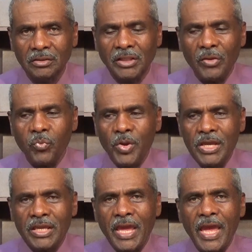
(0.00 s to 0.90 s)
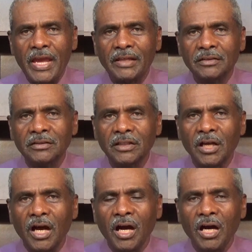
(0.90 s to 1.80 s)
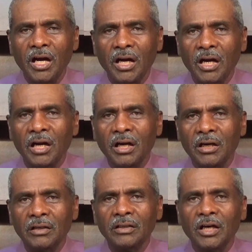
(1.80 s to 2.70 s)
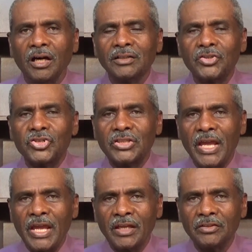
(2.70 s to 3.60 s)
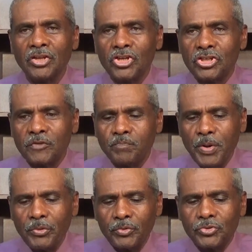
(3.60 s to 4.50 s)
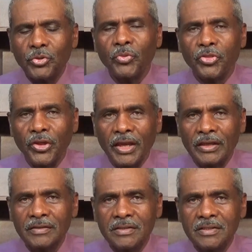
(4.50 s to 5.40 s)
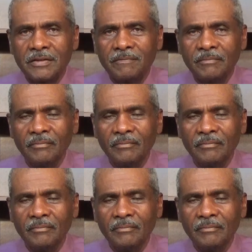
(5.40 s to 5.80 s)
that we can uh, uh, uh understand spiritual things